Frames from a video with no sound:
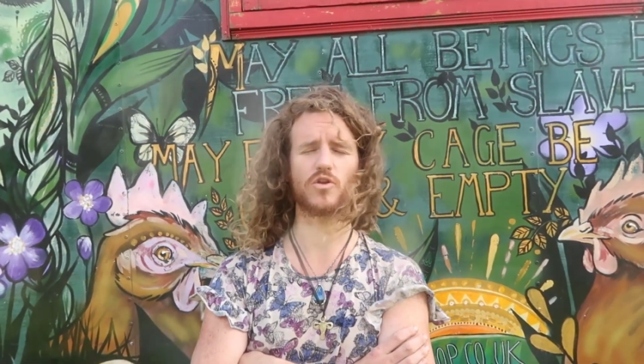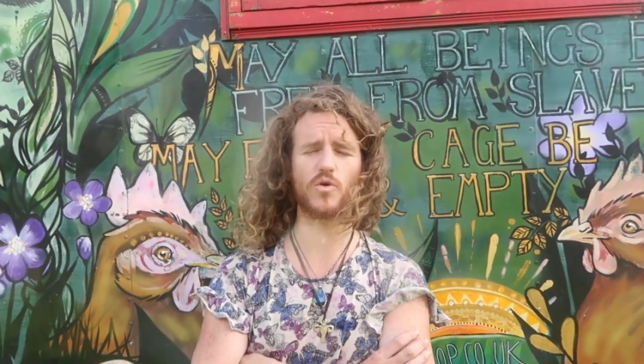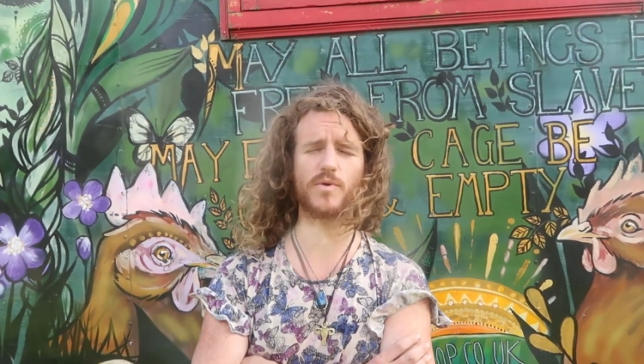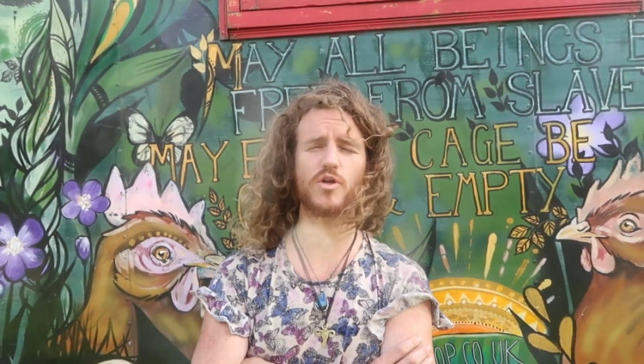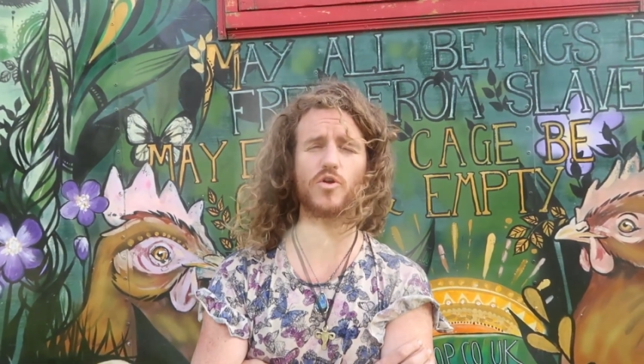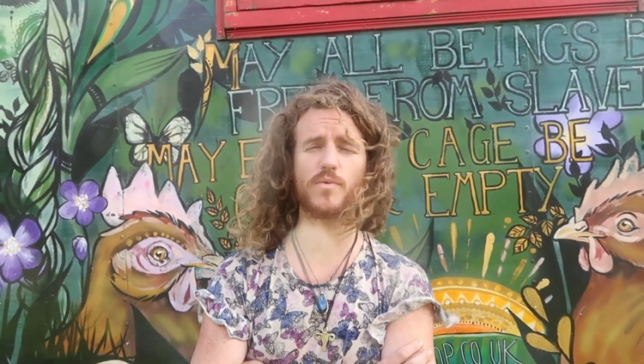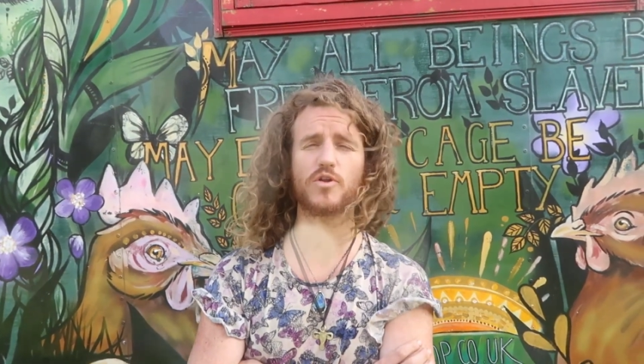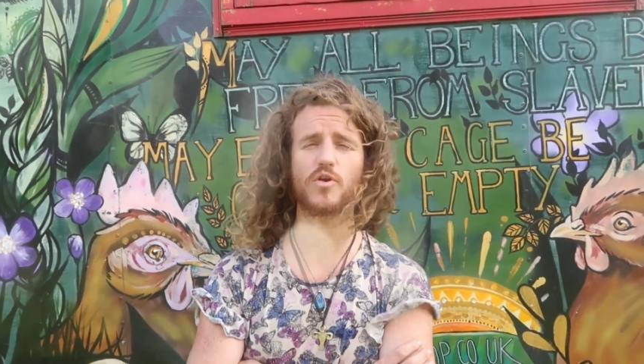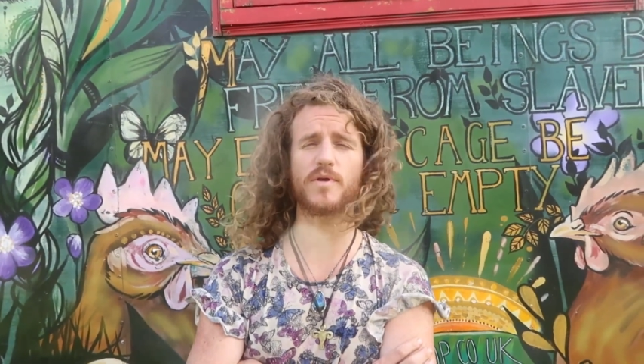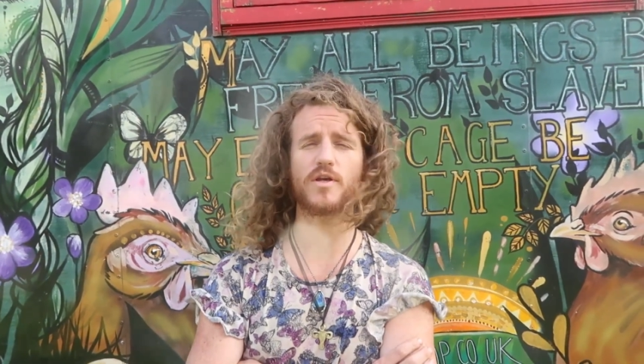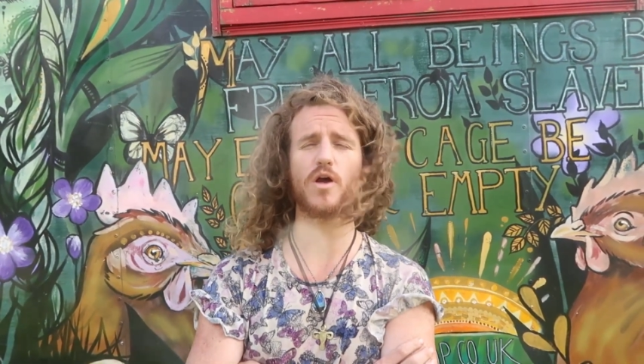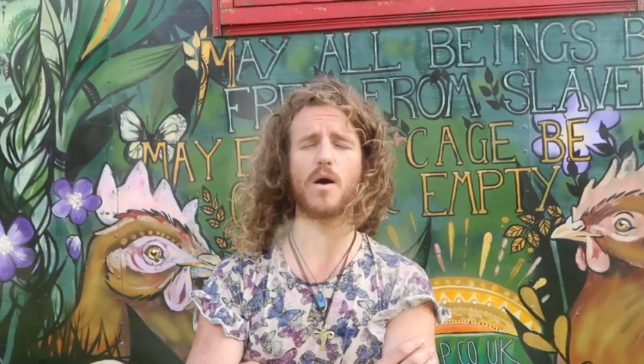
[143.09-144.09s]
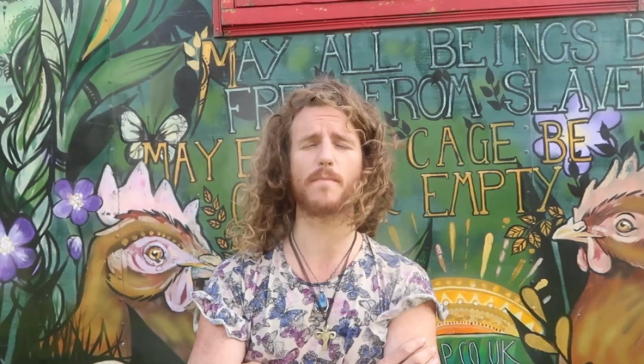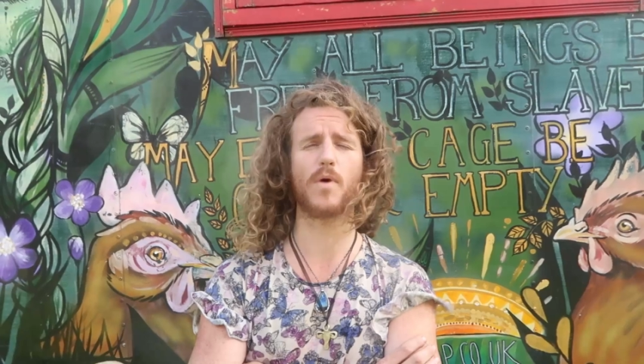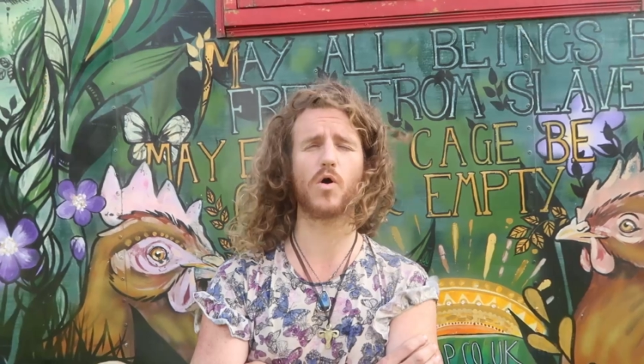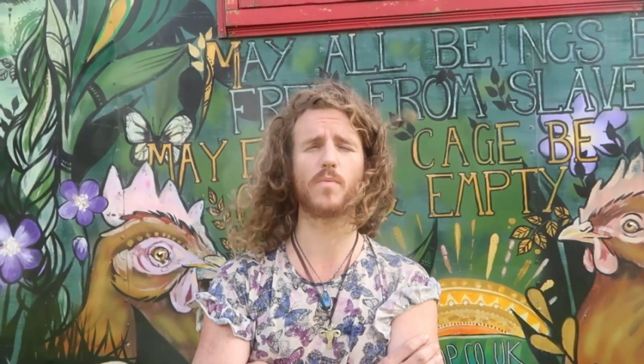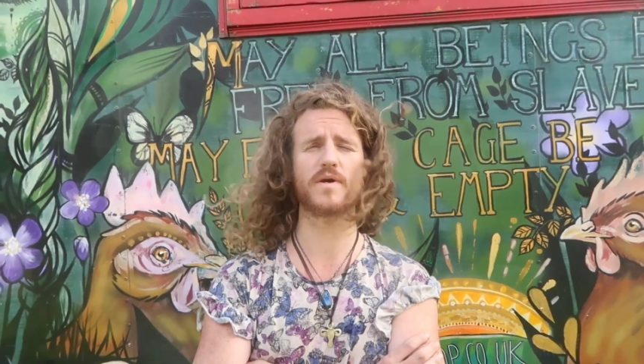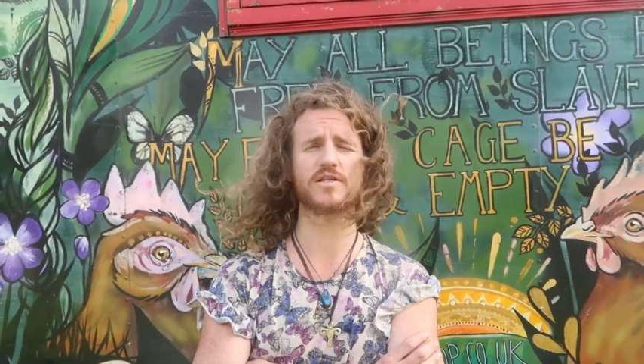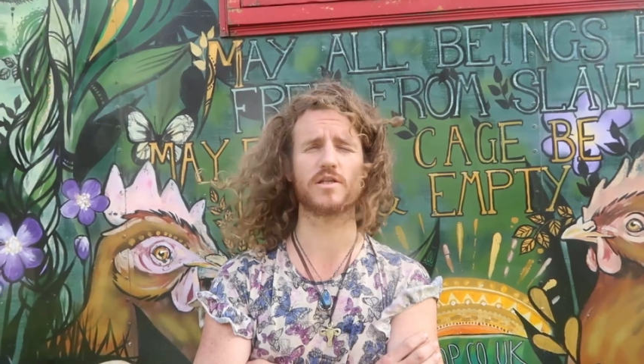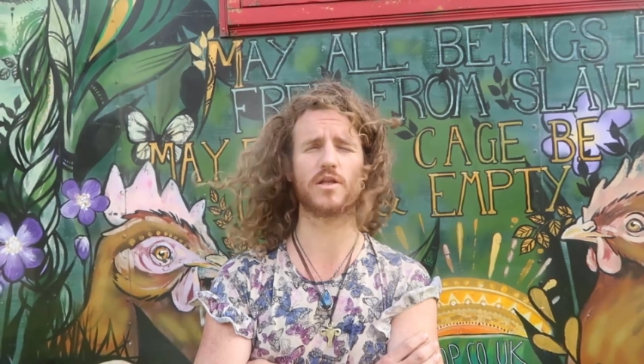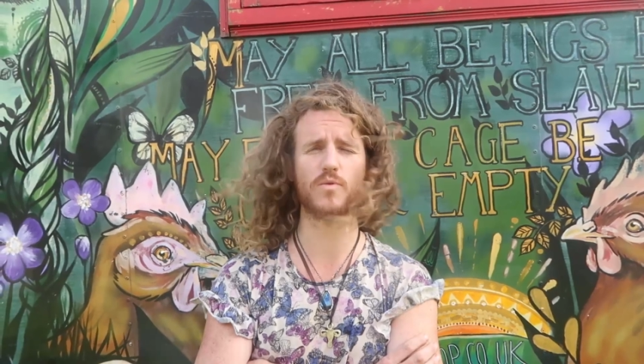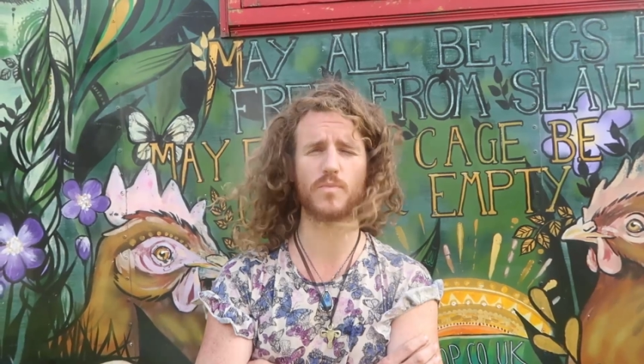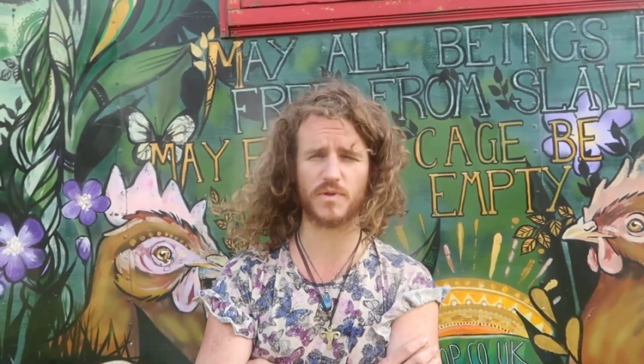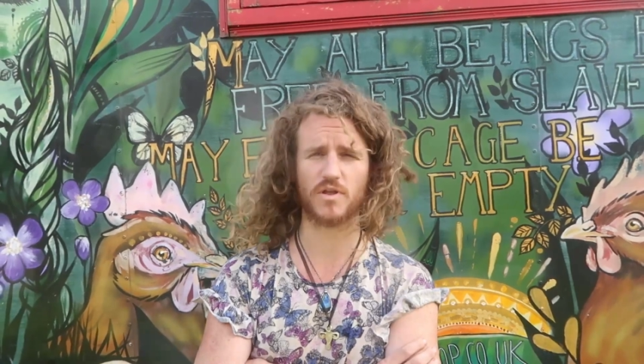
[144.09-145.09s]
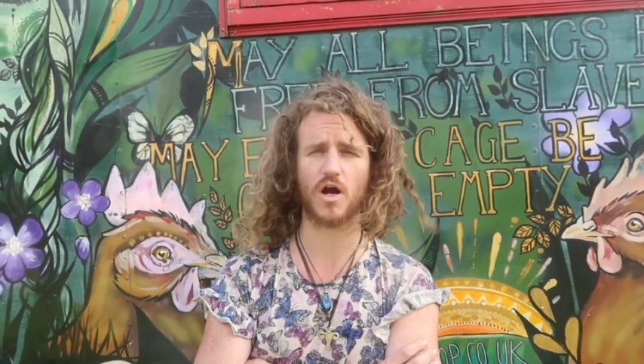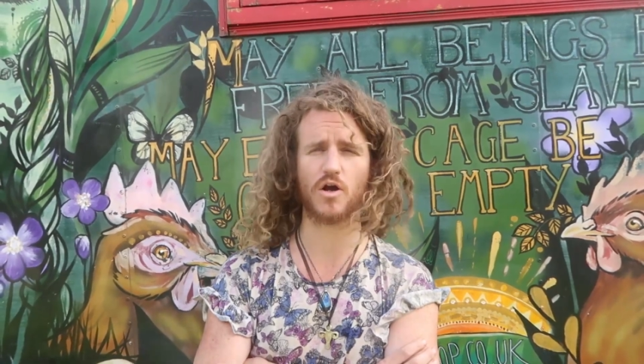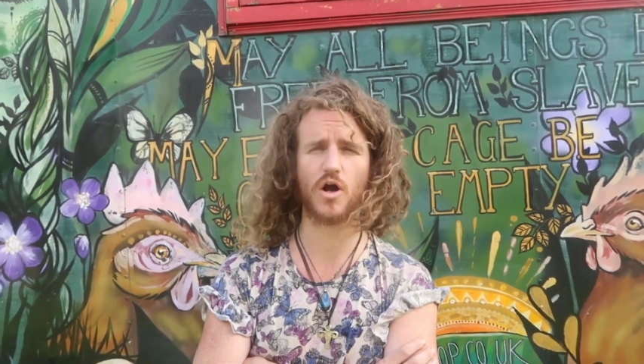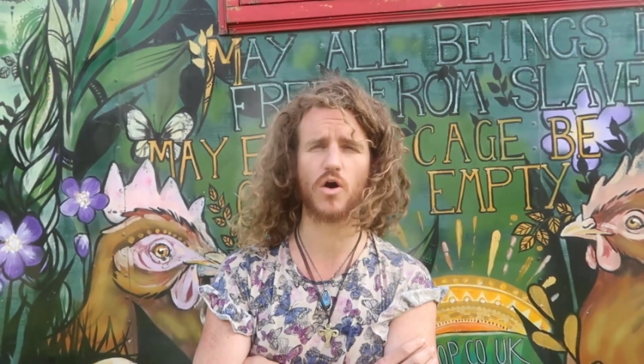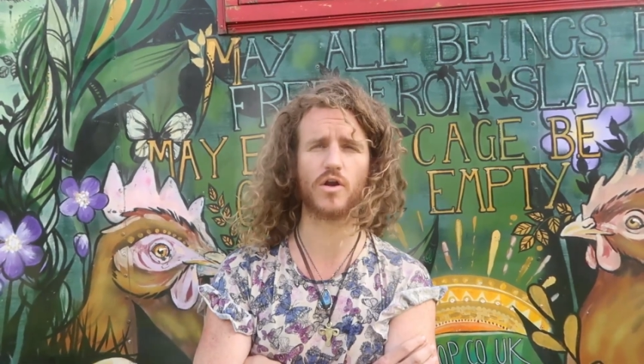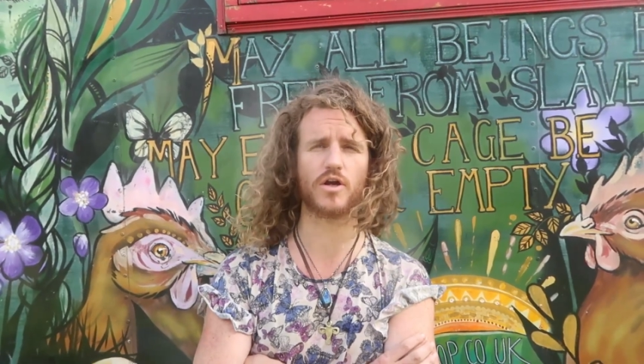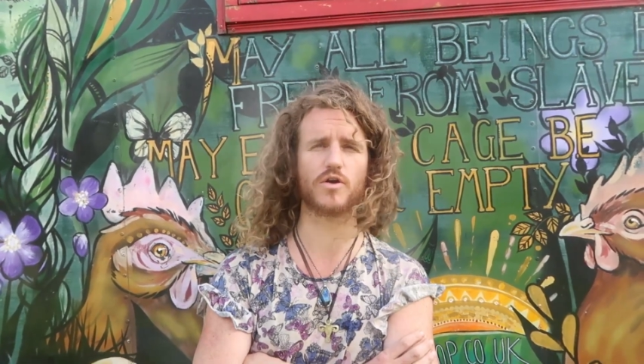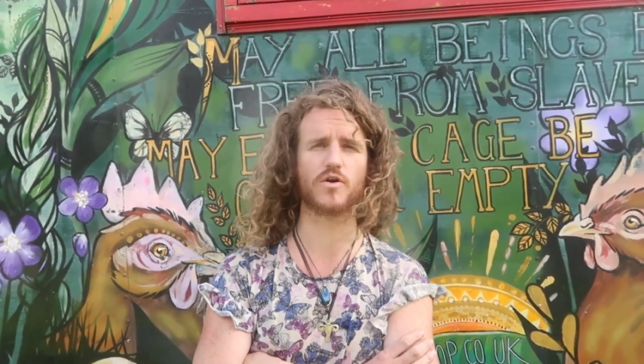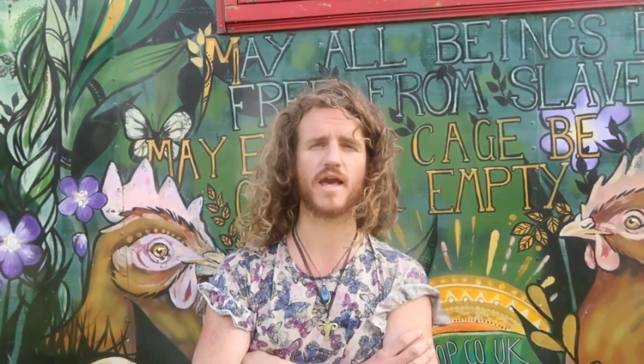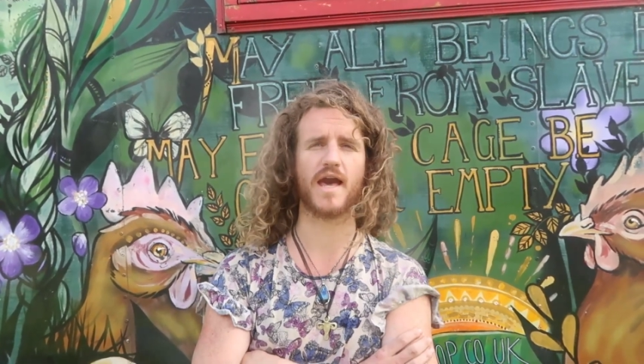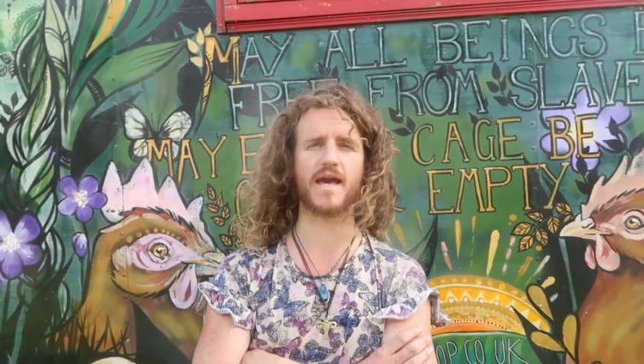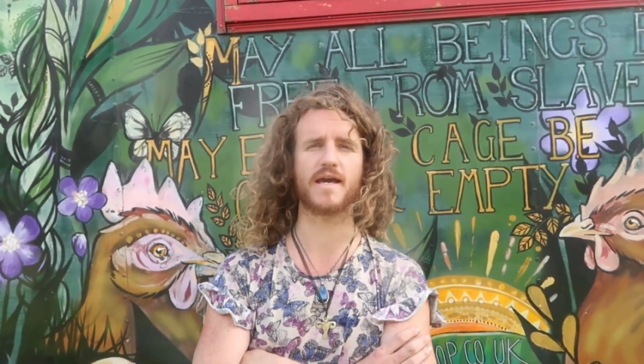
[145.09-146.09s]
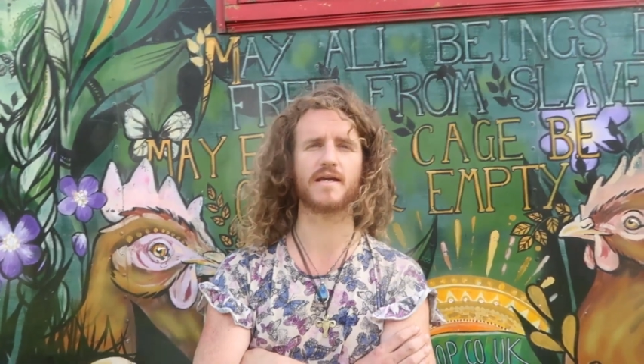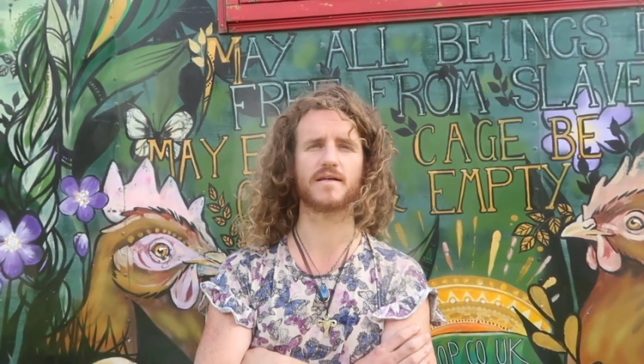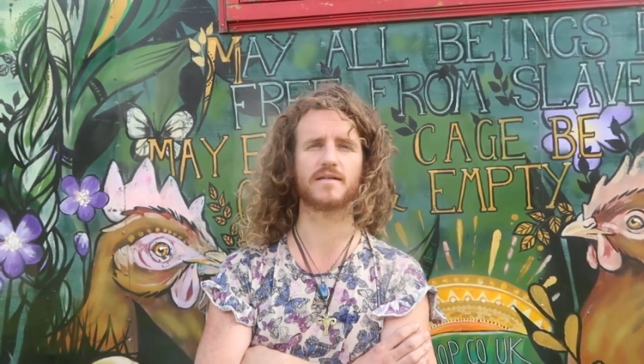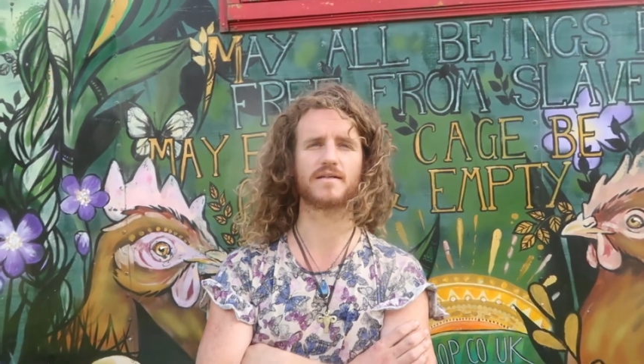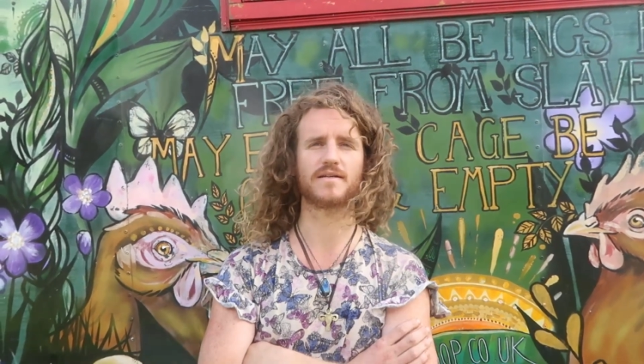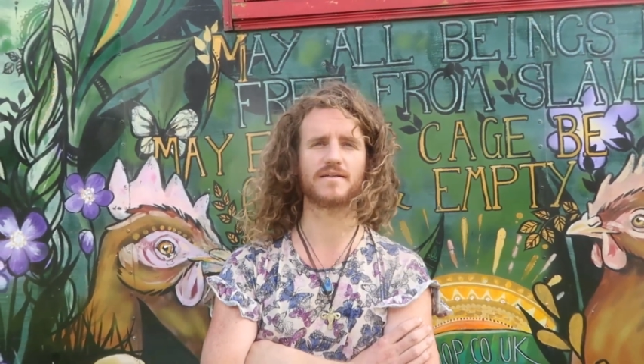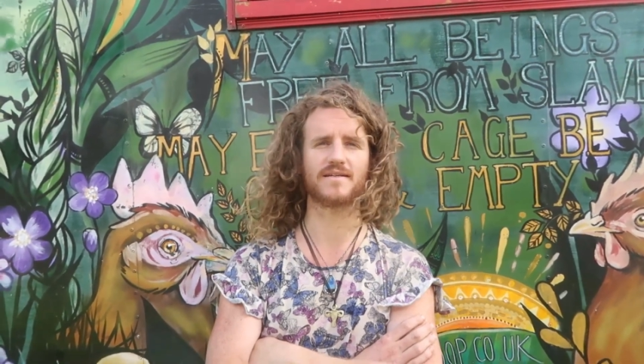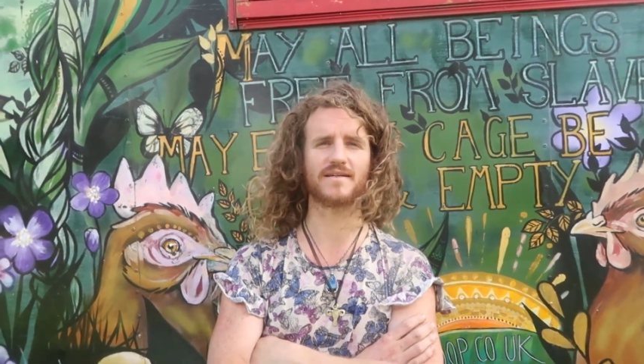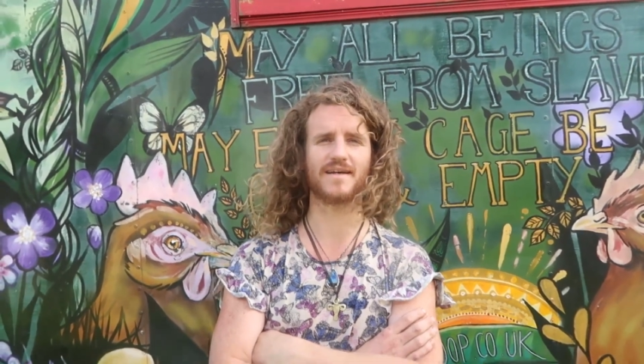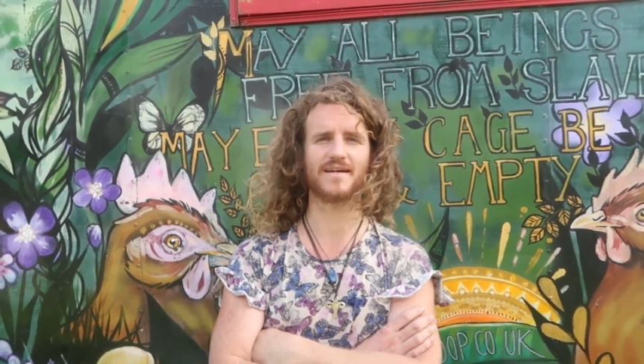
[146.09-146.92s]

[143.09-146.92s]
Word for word: www.mobiusloop.co.uk. Cool.